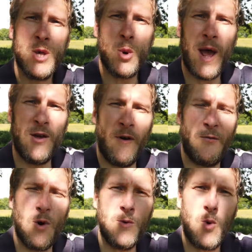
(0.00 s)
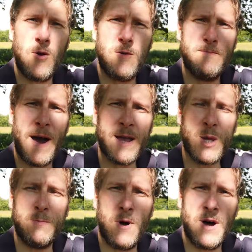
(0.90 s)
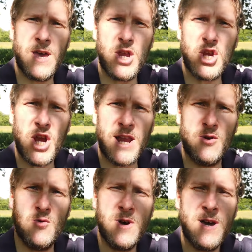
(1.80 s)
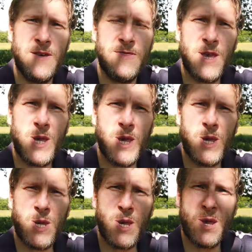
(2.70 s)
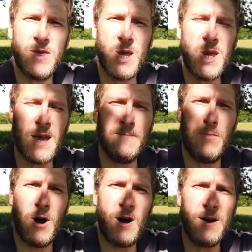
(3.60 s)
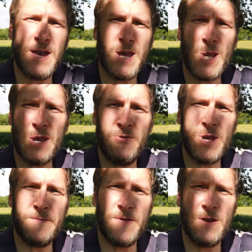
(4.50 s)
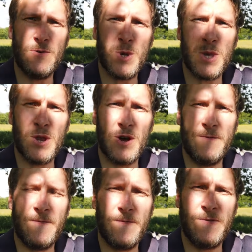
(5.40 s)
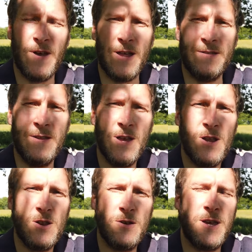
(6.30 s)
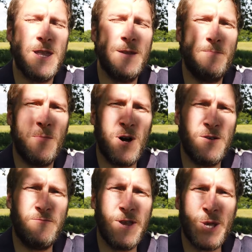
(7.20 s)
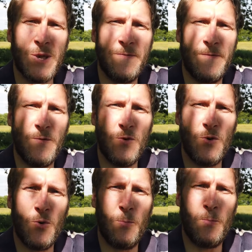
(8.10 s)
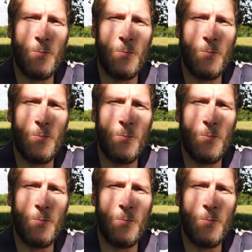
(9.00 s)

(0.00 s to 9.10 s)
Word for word: So hello everyone, welcome back to my channel. This is the second part in a series of videos that I've done looking at my reasons for